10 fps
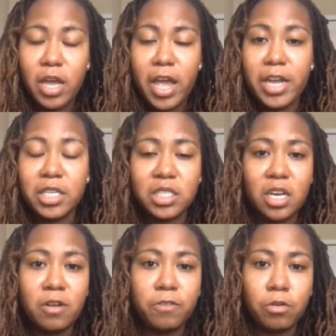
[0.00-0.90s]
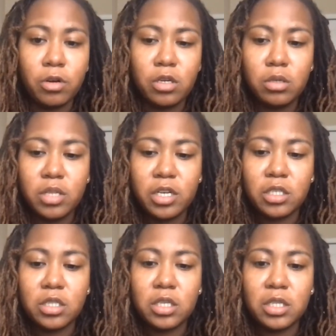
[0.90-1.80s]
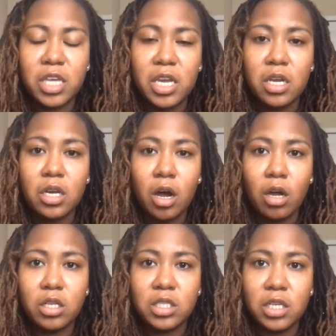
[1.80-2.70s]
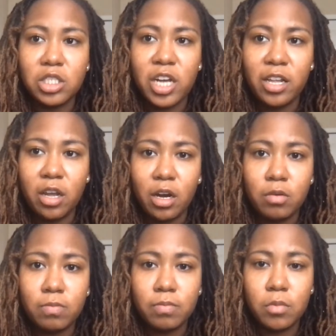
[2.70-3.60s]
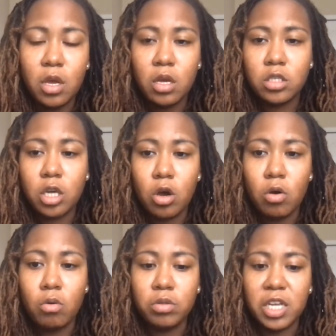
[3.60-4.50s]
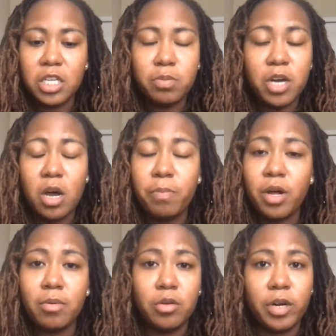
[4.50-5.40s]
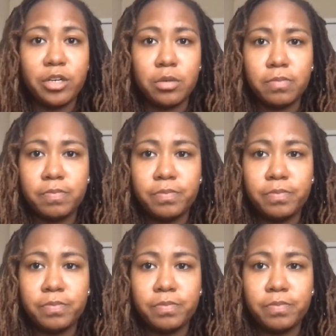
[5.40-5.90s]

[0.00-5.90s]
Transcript: In the state of Florida, there's a thing called the Sunshine Law. So things become public record.